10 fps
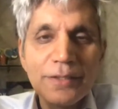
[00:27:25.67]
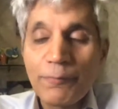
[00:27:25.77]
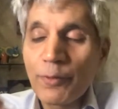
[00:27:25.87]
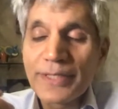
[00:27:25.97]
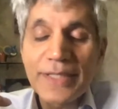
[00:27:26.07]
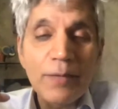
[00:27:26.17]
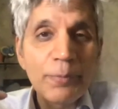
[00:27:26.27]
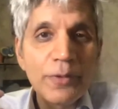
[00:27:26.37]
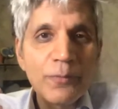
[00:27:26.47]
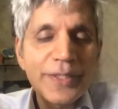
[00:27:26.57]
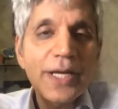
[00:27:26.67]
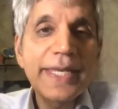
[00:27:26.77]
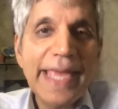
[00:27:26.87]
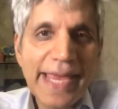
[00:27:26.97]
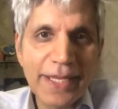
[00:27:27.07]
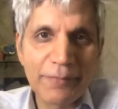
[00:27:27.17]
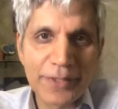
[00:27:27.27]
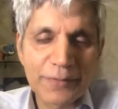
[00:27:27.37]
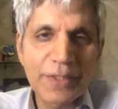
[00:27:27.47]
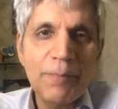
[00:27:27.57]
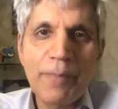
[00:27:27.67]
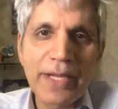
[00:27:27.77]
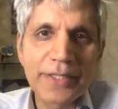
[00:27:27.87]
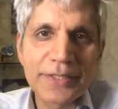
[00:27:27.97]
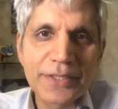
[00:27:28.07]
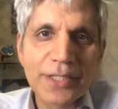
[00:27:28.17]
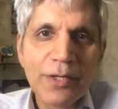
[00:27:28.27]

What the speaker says: for example, with our caregivers, with our parents,